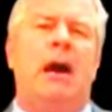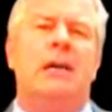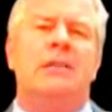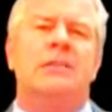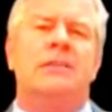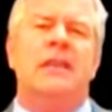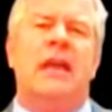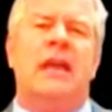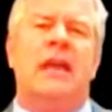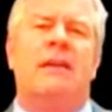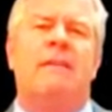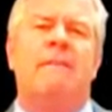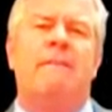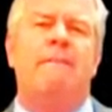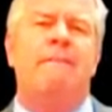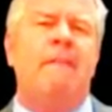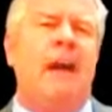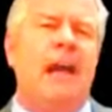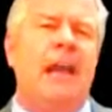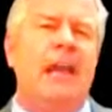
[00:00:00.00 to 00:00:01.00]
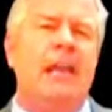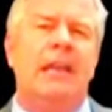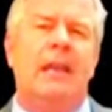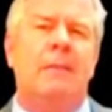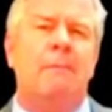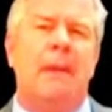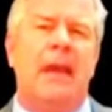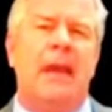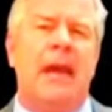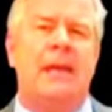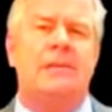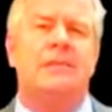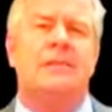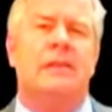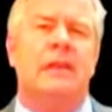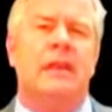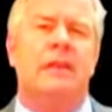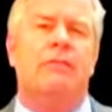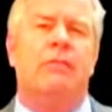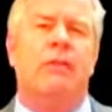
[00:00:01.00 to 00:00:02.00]
boss had a fine
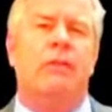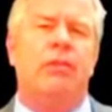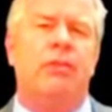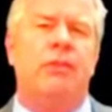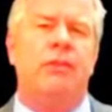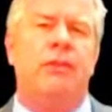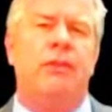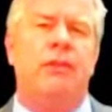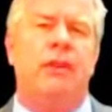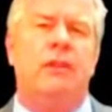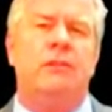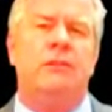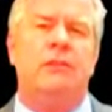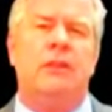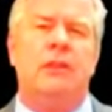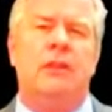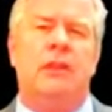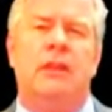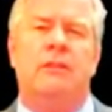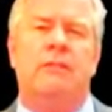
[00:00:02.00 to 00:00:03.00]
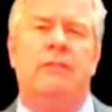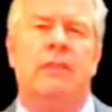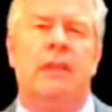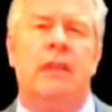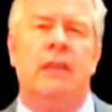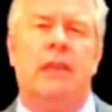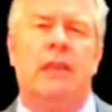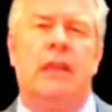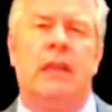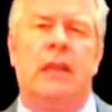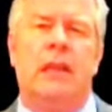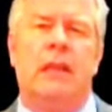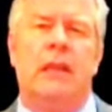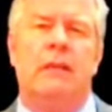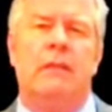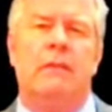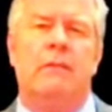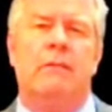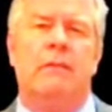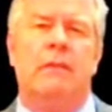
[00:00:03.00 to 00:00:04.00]
capacity for third alternative
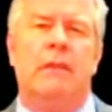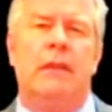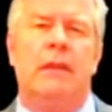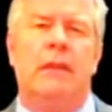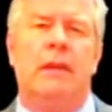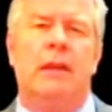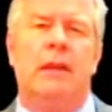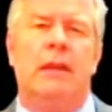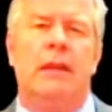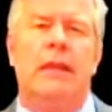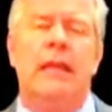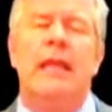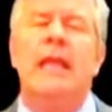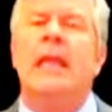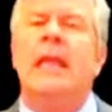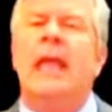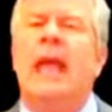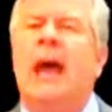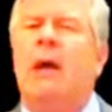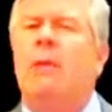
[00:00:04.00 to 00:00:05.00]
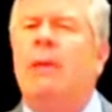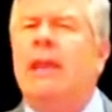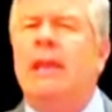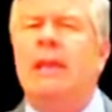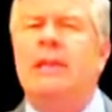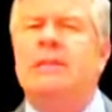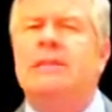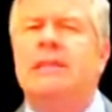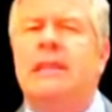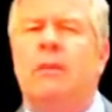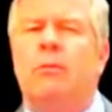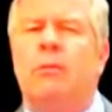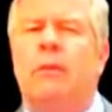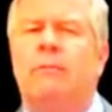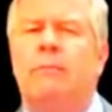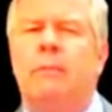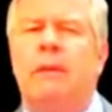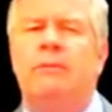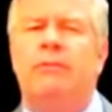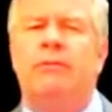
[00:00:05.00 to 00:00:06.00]
thinking. How
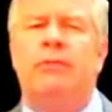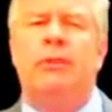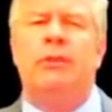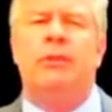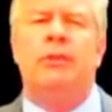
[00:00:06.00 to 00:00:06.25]
easy it would have